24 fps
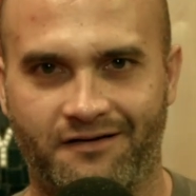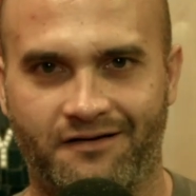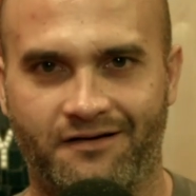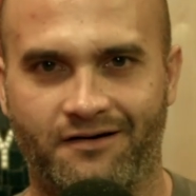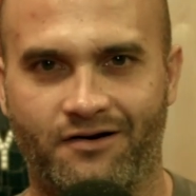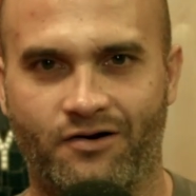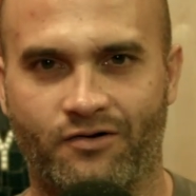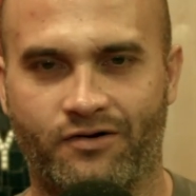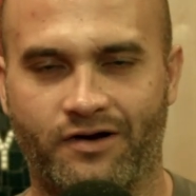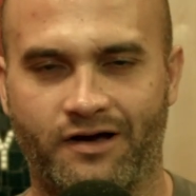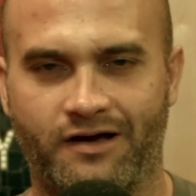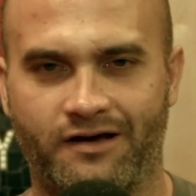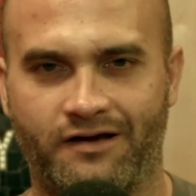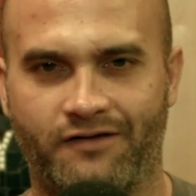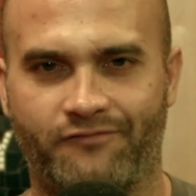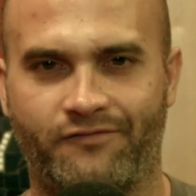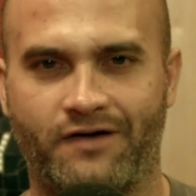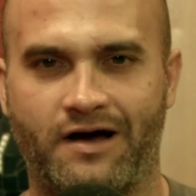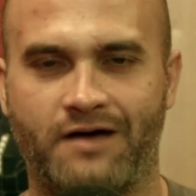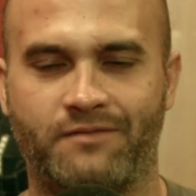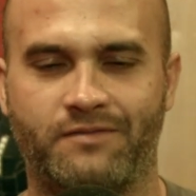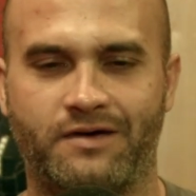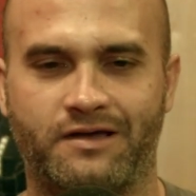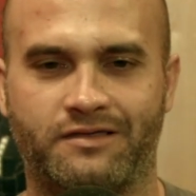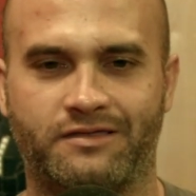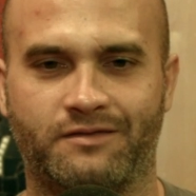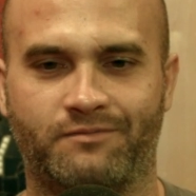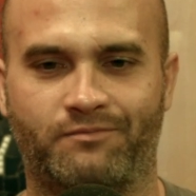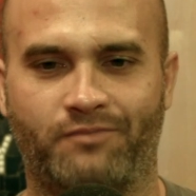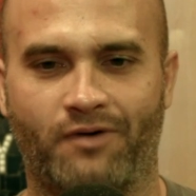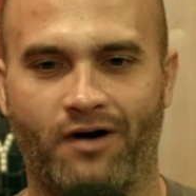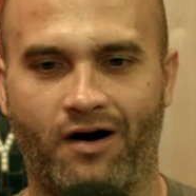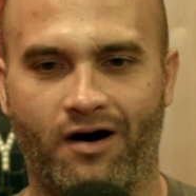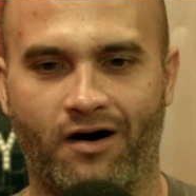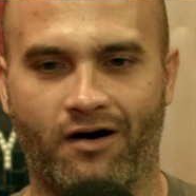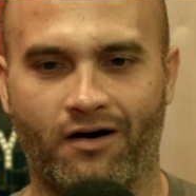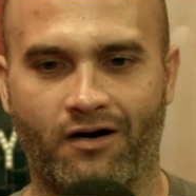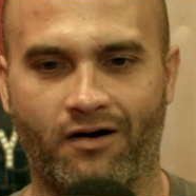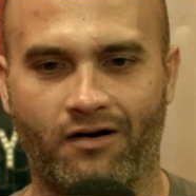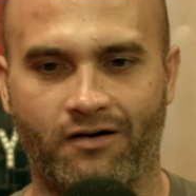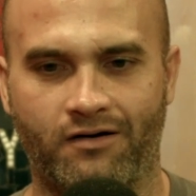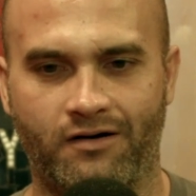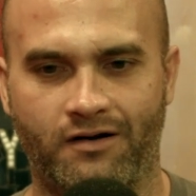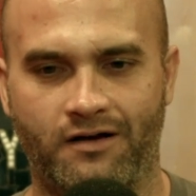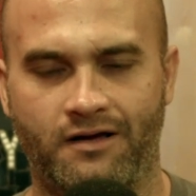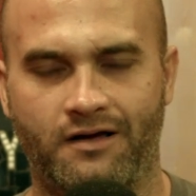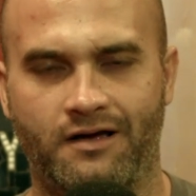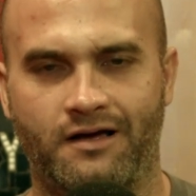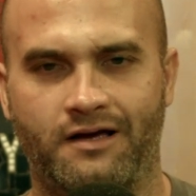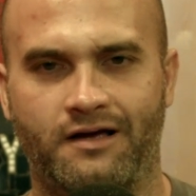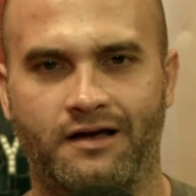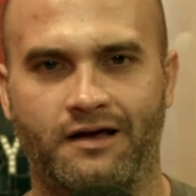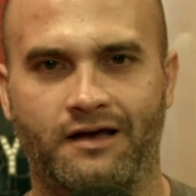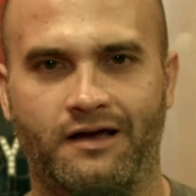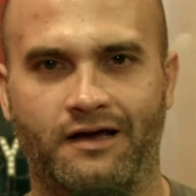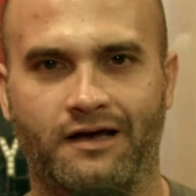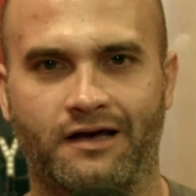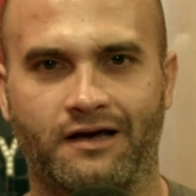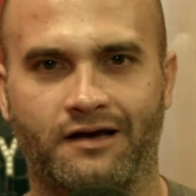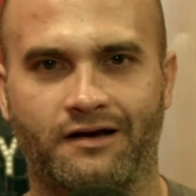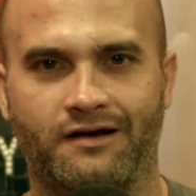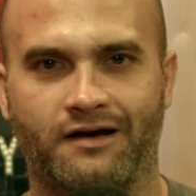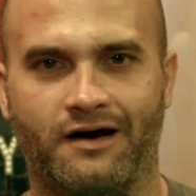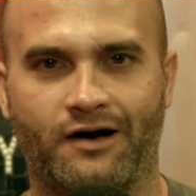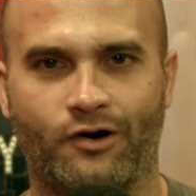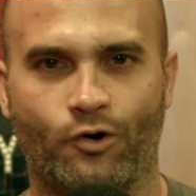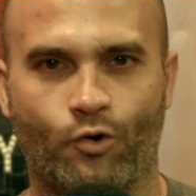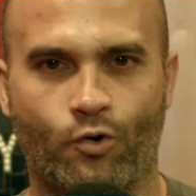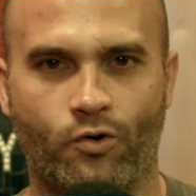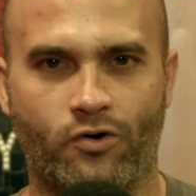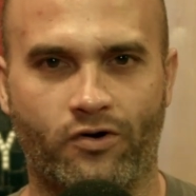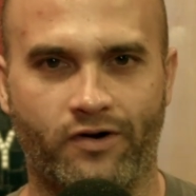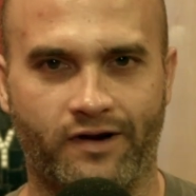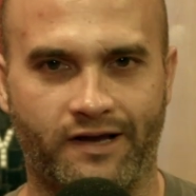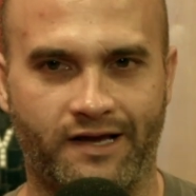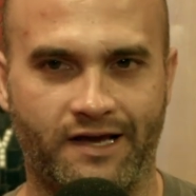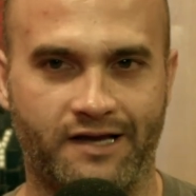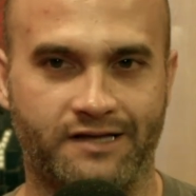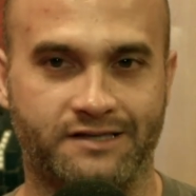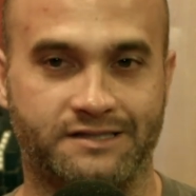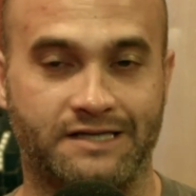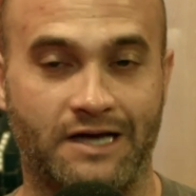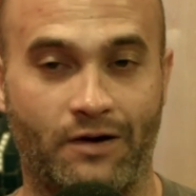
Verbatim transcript: Okay, if I'm at the bar and I order a Guinness,